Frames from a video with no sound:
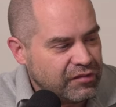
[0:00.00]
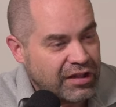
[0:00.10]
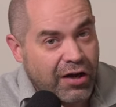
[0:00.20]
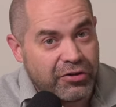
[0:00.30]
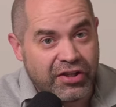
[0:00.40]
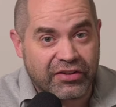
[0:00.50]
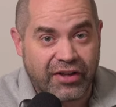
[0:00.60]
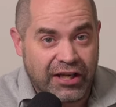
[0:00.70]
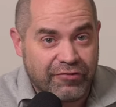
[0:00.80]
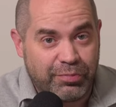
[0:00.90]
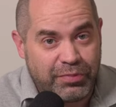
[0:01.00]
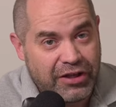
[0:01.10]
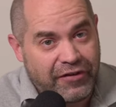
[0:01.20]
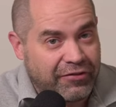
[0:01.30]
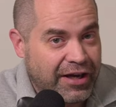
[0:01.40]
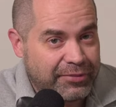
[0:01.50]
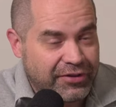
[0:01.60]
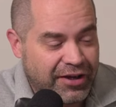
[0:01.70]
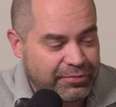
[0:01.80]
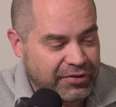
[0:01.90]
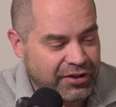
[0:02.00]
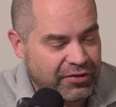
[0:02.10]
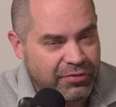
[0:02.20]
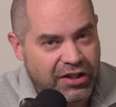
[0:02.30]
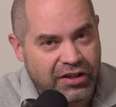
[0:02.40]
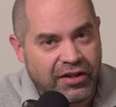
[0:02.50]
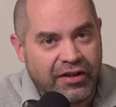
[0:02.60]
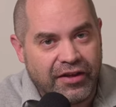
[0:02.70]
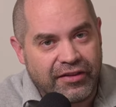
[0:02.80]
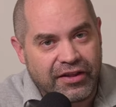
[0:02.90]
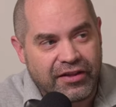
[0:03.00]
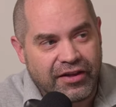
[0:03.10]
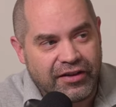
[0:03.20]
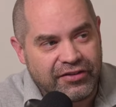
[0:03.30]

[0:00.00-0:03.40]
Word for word: Now it takes kind of a beefy laptop. You know, the, the uh,